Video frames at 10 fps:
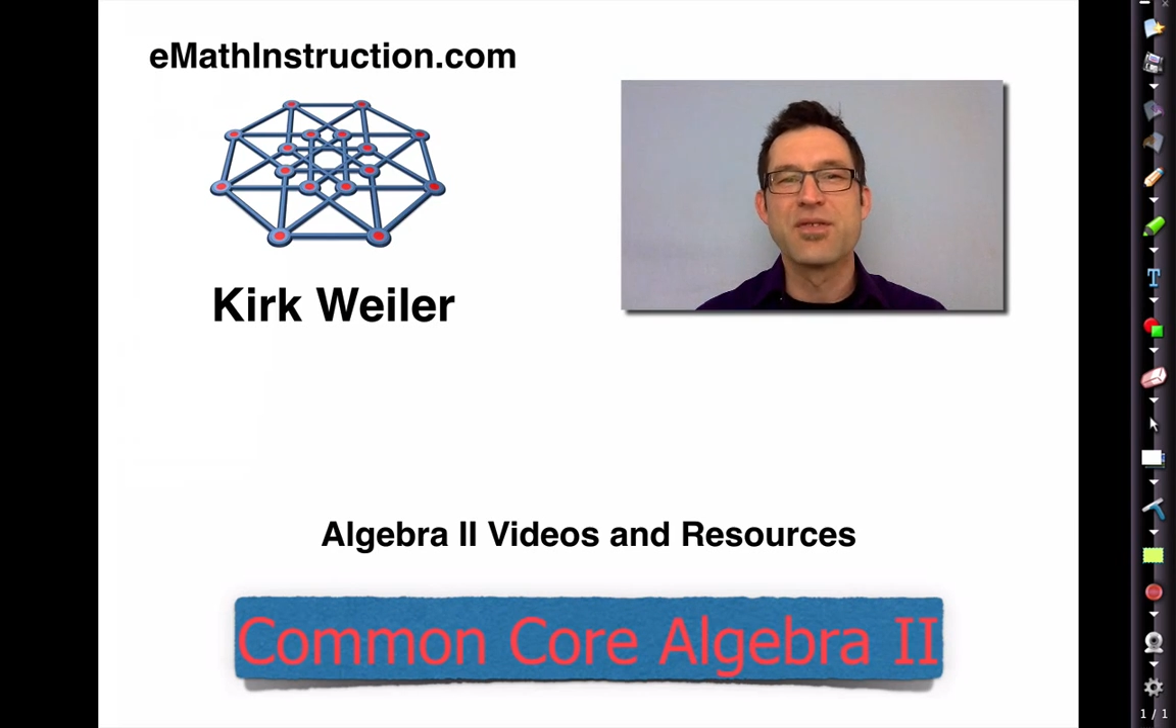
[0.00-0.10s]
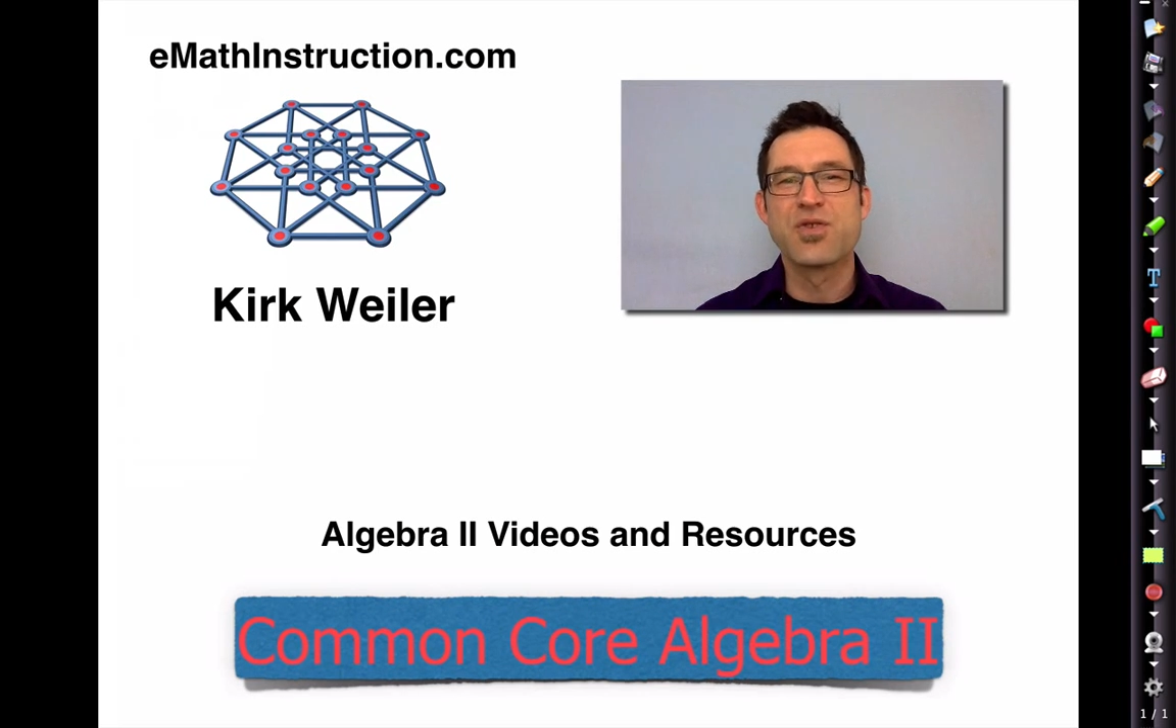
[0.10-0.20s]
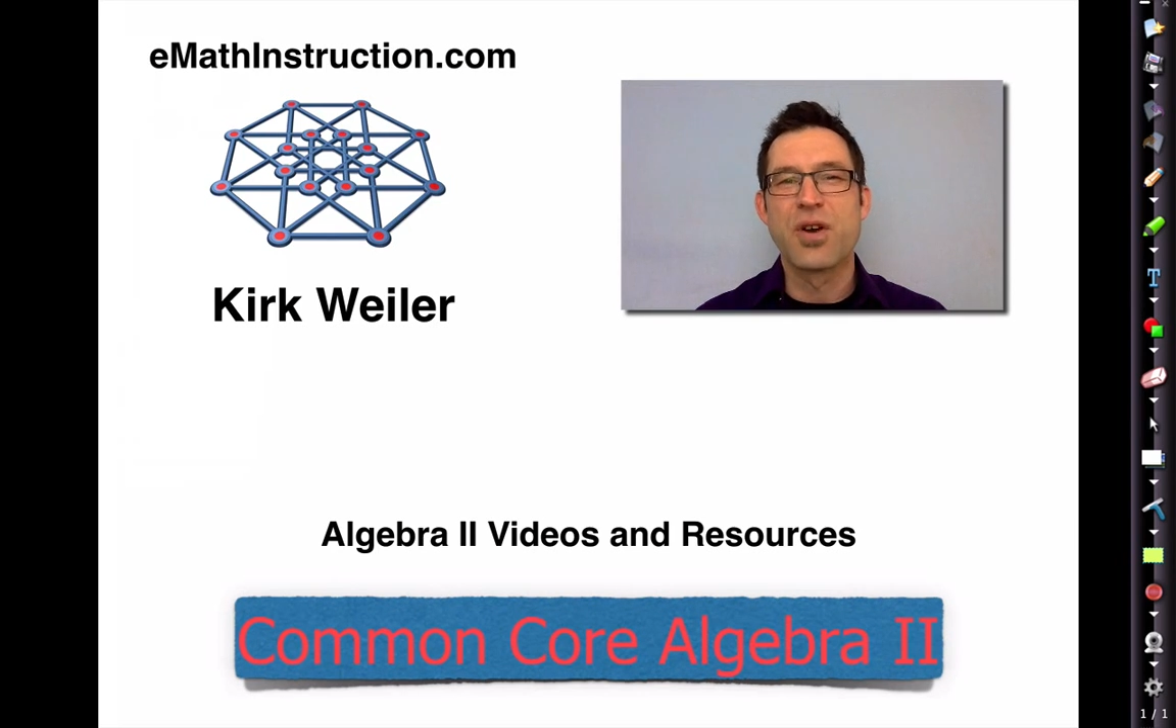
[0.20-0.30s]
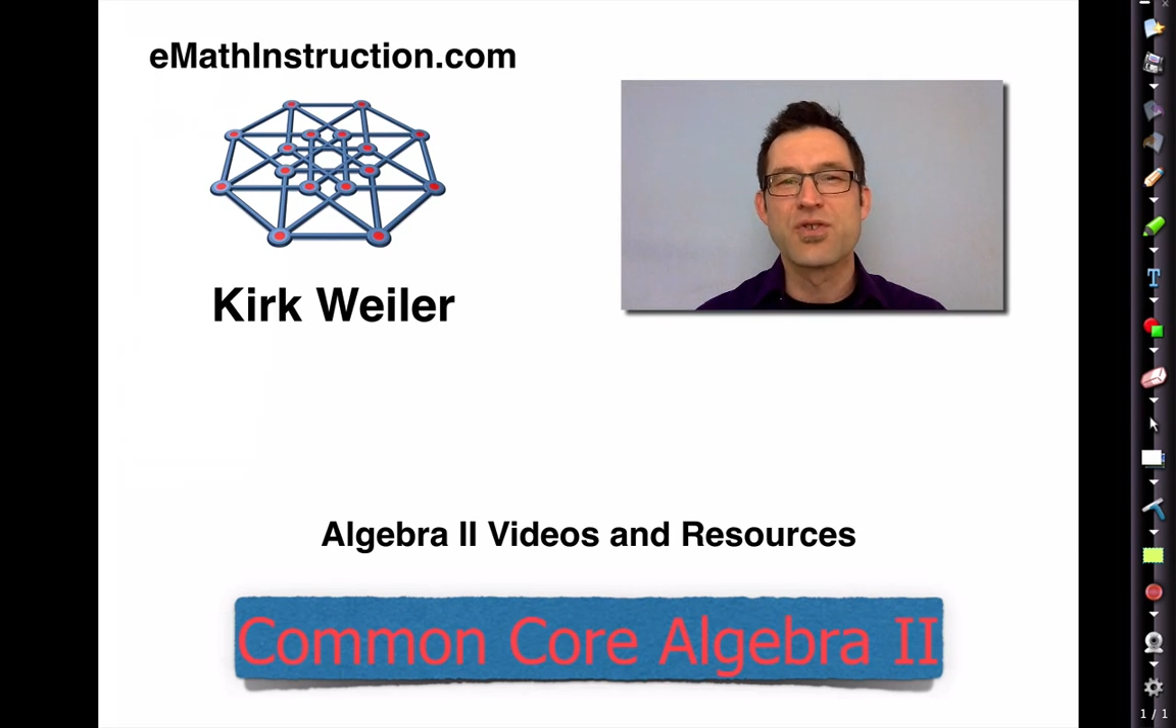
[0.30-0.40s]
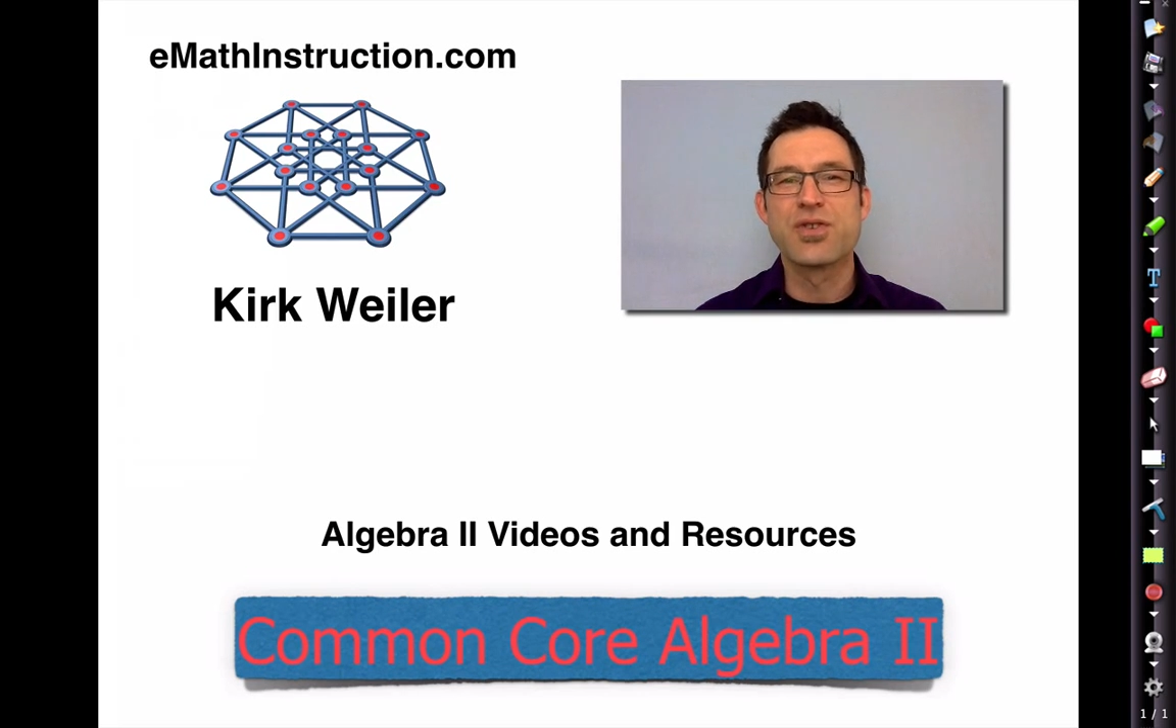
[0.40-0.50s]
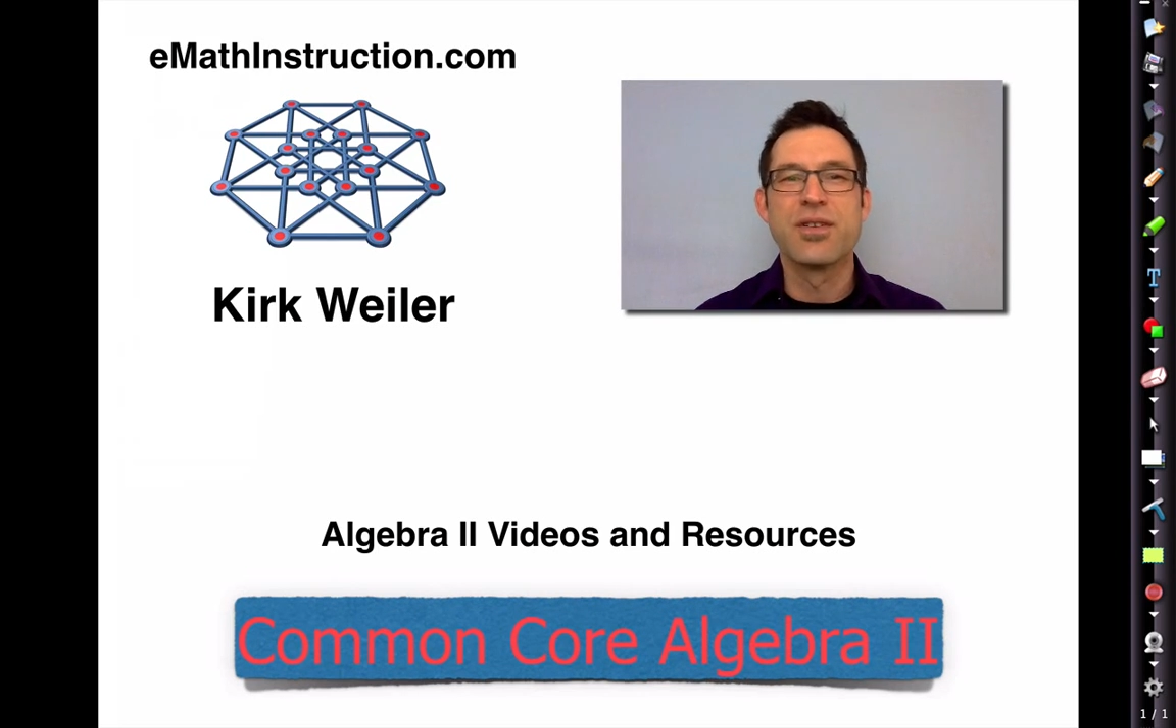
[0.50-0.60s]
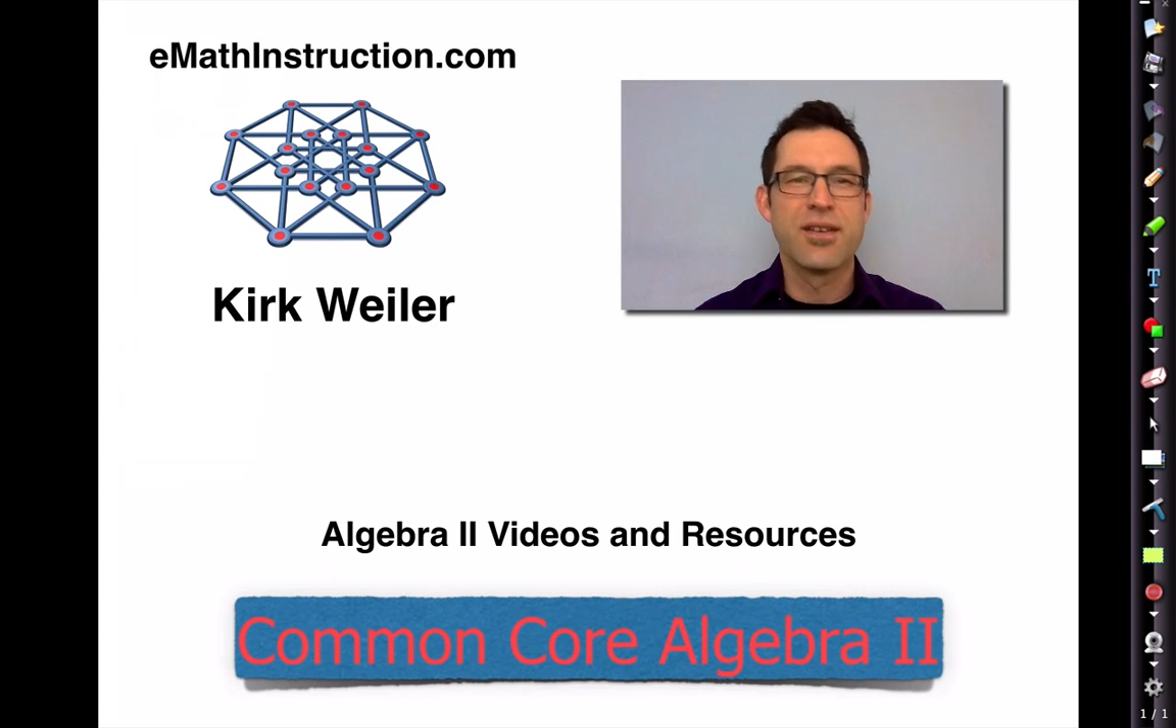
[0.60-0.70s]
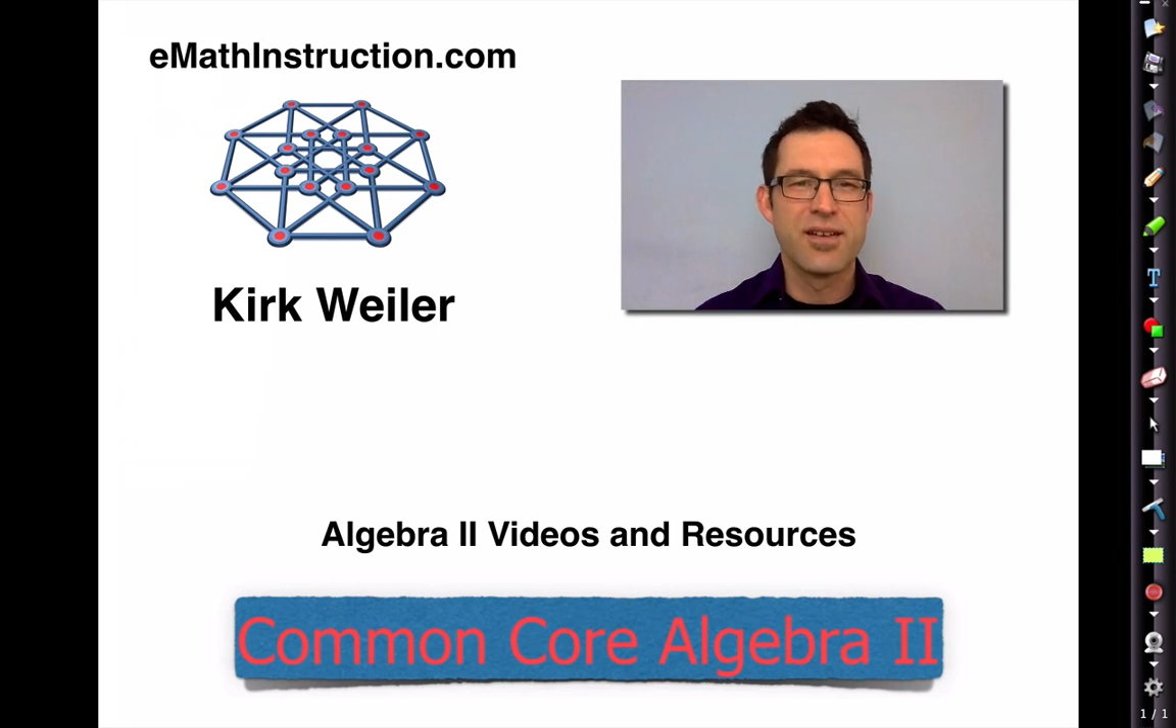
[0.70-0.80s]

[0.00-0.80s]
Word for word: Instruction.